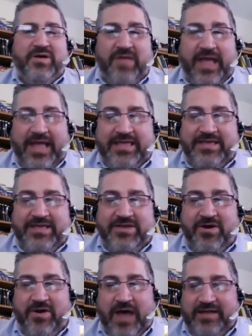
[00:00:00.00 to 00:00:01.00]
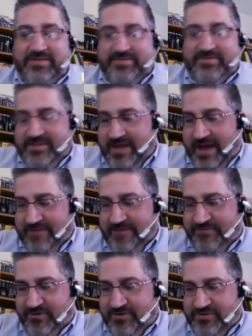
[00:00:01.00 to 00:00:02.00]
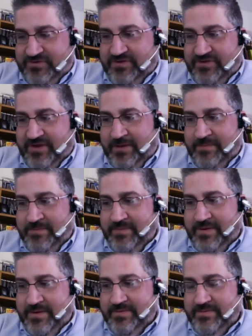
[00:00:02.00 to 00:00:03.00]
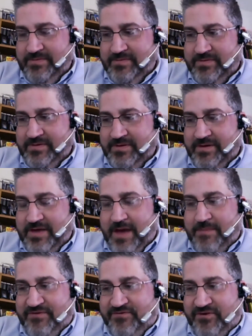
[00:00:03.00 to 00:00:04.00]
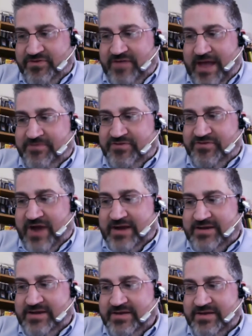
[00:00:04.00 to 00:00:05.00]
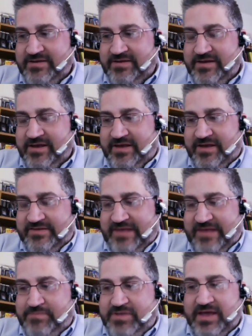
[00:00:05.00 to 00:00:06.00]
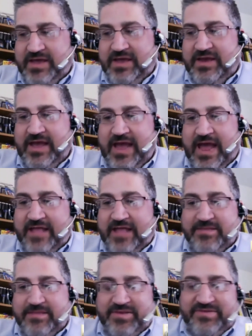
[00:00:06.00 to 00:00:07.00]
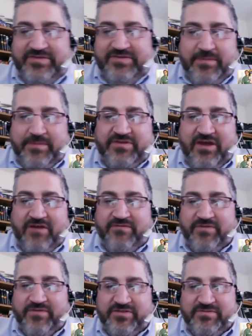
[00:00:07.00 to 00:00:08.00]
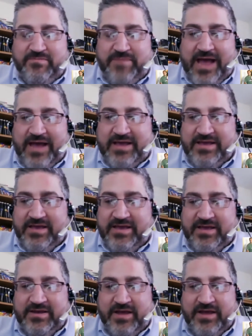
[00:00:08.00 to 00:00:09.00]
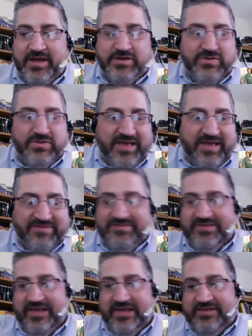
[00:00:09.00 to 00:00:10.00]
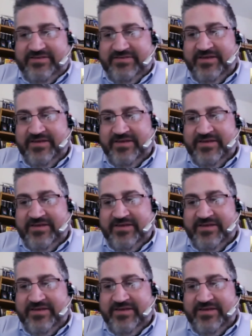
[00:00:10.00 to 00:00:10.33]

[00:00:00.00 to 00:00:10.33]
I first got my first abstract accepted at the Business Objects Conference back in 2006